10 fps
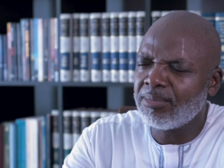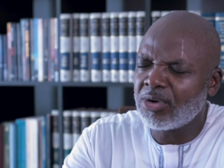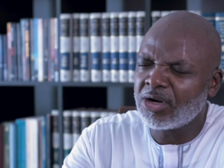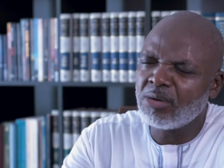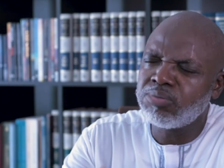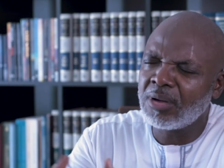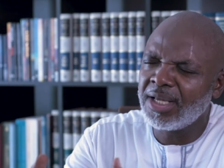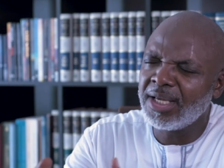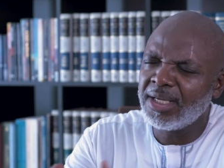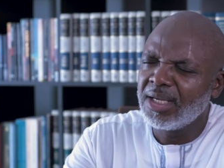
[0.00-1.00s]
we're going to
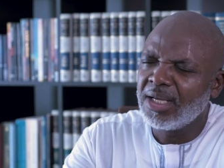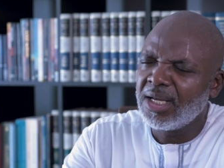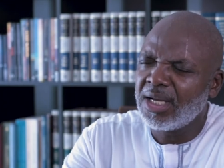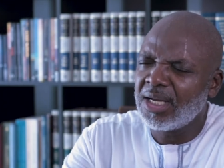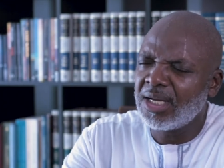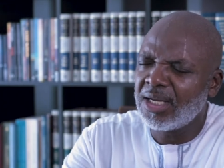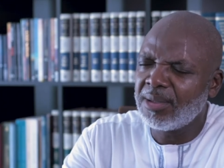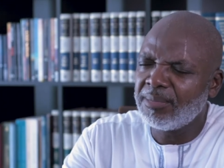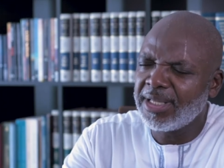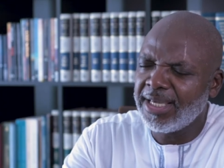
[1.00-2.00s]
play
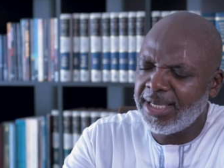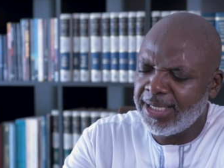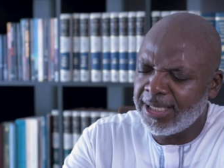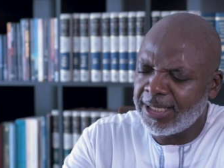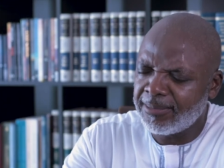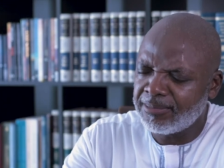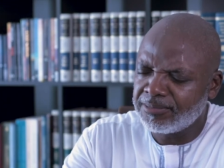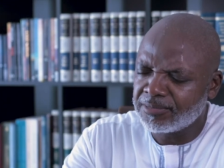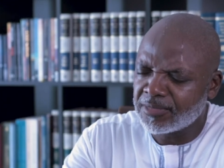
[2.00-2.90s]
um, a, um,